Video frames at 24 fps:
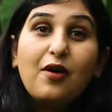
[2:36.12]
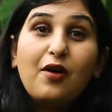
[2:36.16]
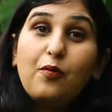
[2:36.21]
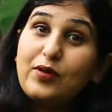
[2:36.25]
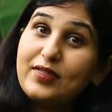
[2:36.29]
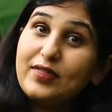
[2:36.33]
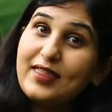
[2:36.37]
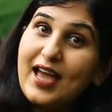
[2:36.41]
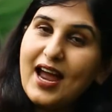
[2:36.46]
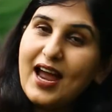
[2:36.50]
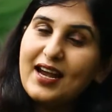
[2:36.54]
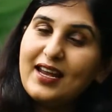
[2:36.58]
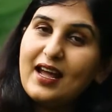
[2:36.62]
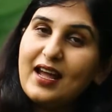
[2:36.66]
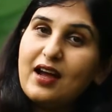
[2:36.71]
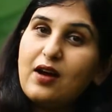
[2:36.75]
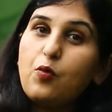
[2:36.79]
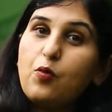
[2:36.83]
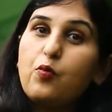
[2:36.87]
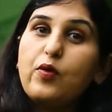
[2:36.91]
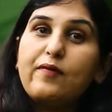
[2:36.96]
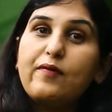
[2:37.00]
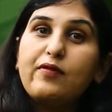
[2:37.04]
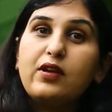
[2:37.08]
With that,
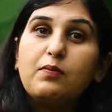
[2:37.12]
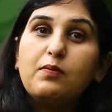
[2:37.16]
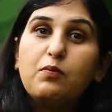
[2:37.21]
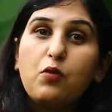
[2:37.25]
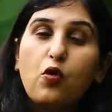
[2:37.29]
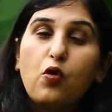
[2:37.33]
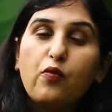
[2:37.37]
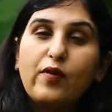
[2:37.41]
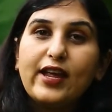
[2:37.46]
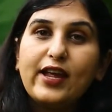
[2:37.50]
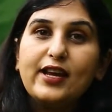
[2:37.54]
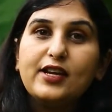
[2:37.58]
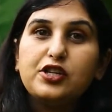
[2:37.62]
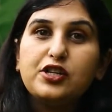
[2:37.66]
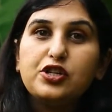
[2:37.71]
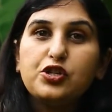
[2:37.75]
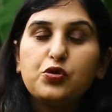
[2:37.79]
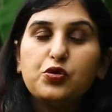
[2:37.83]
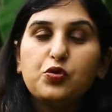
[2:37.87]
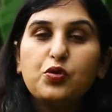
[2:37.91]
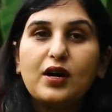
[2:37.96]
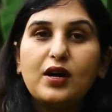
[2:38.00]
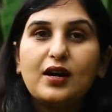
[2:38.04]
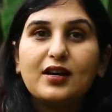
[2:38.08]
we will move
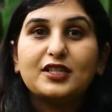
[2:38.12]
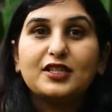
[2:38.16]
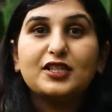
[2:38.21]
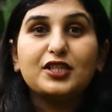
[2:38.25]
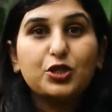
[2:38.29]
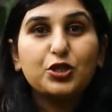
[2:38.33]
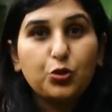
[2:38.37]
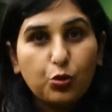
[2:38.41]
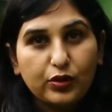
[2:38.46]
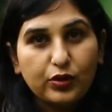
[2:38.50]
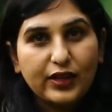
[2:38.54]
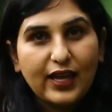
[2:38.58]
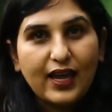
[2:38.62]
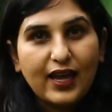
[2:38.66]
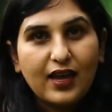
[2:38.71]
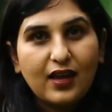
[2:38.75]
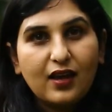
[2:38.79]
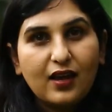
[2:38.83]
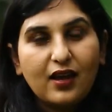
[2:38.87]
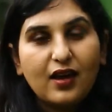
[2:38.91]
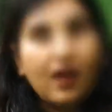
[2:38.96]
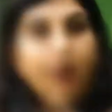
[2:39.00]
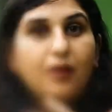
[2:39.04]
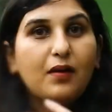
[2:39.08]
into a
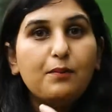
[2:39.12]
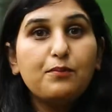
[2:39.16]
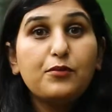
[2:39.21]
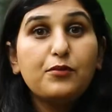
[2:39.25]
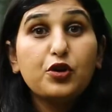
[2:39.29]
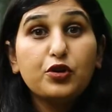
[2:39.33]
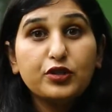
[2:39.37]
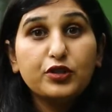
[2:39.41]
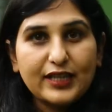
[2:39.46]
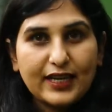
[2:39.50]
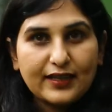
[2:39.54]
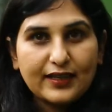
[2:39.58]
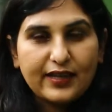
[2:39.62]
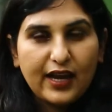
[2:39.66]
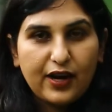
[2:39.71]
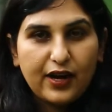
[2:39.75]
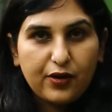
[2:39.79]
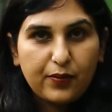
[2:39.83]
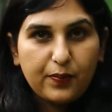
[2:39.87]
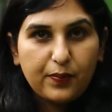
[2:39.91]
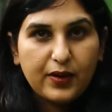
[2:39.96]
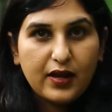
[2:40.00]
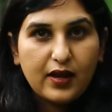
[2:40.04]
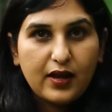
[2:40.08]
soothing music
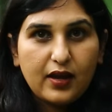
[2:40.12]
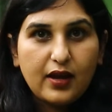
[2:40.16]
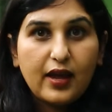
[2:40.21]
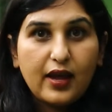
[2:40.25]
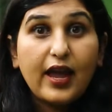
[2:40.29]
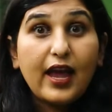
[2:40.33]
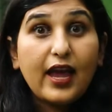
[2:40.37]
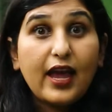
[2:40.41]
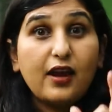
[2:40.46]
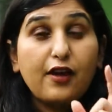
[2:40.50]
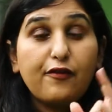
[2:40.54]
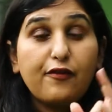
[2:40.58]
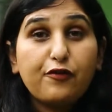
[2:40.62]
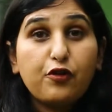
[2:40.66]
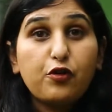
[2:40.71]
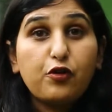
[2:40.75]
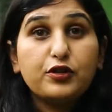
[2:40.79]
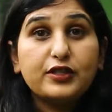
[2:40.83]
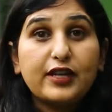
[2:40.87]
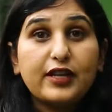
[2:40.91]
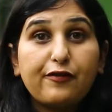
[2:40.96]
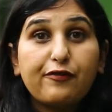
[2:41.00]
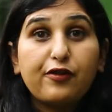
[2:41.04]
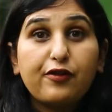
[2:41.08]
therapy. And of
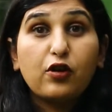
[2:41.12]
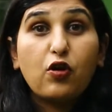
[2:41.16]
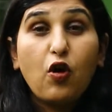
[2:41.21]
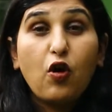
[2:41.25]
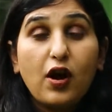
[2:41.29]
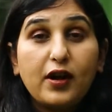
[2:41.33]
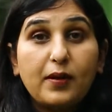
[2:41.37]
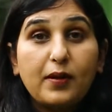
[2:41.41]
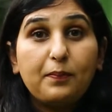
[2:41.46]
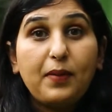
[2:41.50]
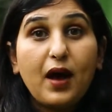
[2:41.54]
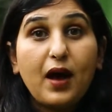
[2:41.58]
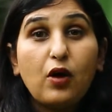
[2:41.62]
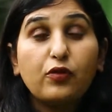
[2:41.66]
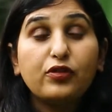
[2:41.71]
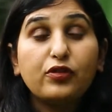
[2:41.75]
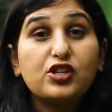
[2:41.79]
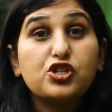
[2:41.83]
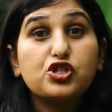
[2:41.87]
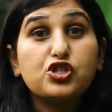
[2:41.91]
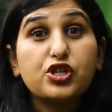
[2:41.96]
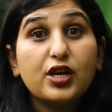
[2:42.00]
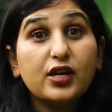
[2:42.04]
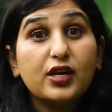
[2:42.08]
course, I forgot about
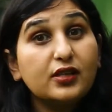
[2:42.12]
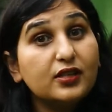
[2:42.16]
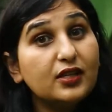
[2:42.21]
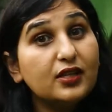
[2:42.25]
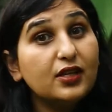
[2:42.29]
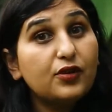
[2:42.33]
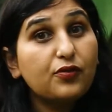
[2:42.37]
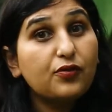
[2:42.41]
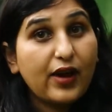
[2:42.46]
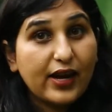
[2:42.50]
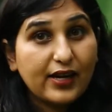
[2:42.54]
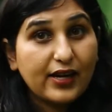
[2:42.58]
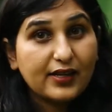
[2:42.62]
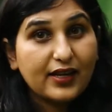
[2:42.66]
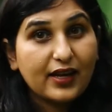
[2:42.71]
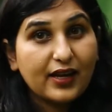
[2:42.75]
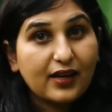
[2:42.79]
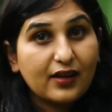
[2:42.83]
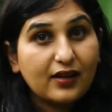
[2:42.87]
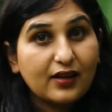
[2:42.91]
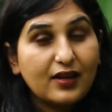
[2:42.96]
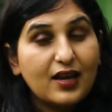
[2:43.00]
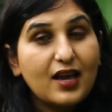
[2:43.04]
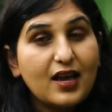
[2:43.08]
the journal writing.
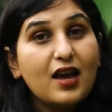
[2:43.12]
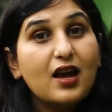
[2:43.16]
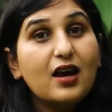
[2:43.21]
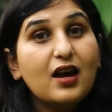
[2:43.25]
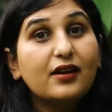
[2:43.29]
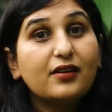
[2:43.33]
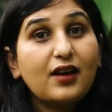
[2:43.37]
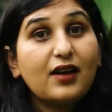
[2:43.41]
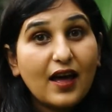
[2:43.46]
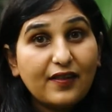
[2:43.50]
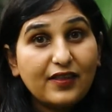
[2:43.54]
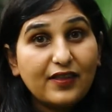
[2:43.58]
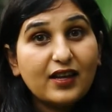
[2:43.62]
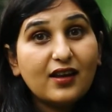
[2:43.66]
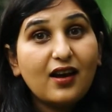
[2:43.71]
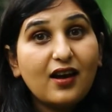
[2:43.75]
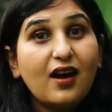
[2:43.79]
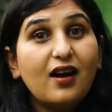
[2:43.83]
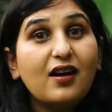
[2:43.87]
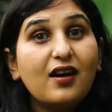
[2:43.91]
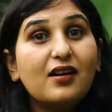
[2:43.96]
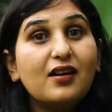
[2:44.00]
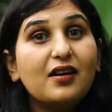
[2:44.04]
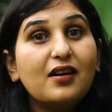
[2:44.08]

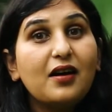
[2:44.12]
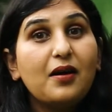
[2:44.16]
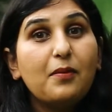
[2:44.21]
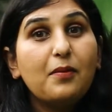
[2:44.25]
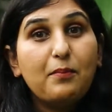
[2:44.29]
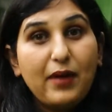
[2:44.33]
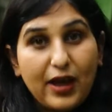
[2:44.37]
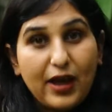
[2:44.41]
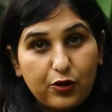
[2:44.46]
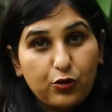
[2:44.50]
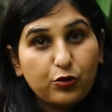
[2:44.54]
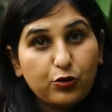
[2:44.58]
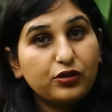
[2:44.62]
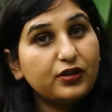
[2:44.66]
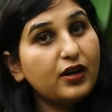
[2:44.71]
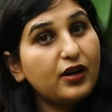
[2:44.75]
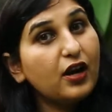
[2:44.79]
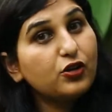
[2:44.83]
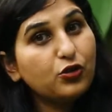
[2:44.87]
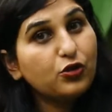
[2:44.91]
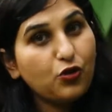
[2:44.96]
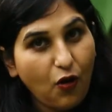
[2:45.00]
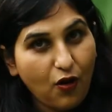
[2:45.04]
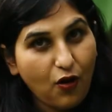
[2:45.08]
Radhika
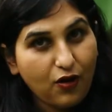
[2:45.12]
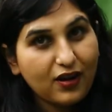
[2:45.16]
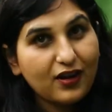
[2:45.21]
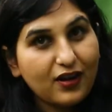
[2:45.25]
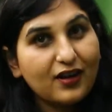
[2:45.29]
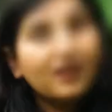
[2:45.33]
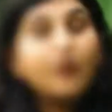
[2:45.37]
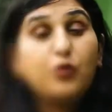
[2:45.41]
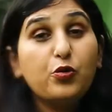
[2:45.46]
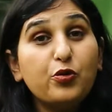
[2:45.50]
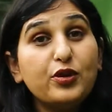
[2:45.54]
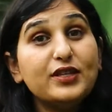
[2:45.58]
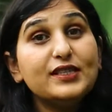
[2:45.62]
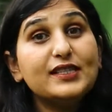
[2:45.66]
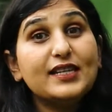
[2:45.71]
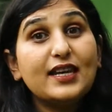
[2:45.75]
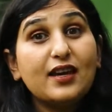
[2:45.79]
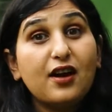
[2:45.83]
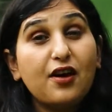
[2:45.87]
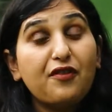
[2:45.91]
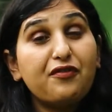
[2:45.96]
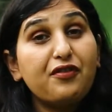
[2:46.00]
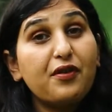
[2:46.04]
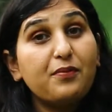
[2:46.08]
Mehrotra Tong, who is
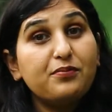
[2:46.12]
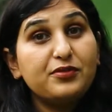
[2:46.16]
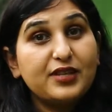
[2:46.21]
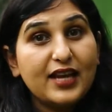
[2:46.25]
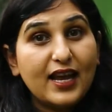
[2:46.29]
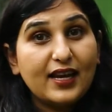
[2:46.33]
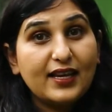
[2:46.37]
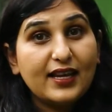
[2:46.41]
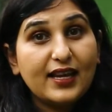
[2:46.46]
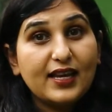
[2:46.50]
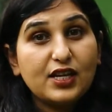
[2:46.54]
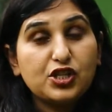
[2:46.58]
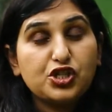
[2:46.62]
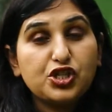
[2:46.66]
here from Delhi.